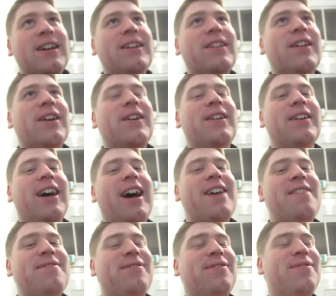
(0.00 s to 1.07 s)
Although
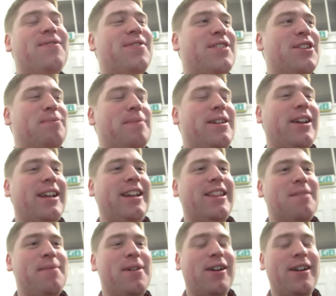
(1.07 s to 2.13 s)
I've just been looking in
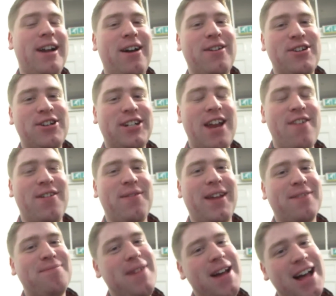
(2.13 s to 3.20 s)
the mirror now to shave. I'm
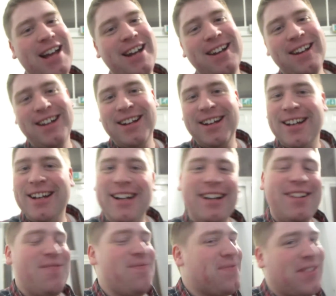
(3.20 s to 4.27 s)
like, man,
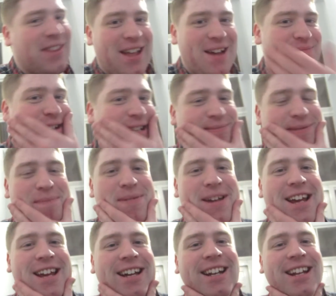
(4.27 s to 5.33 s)
I miss my
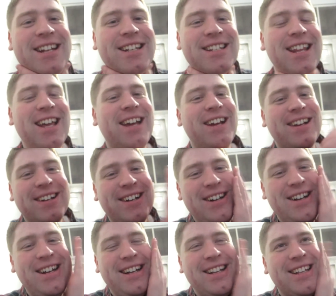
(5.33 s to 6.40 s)
beard. It's like
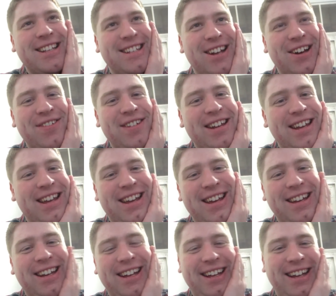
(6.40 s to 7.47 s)
there's nothing
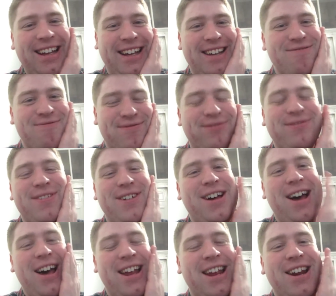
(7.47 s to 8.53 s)
here,
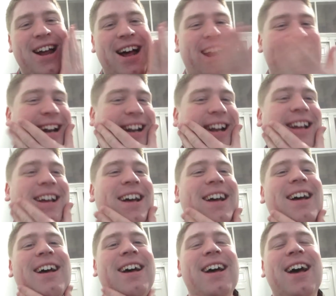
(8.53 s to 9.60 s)

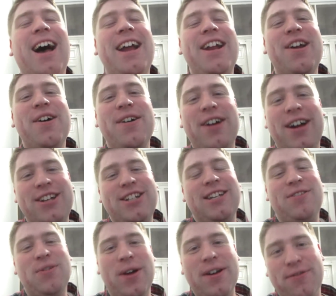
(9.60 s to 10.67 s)
and I know I just
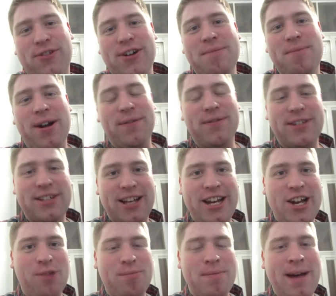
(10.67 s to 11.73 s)
have to wait three months
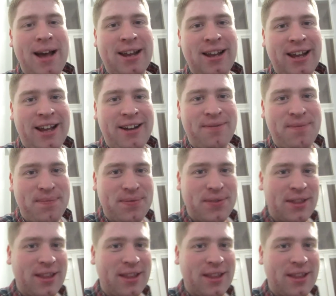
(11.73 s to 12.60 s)
and it'll be back again.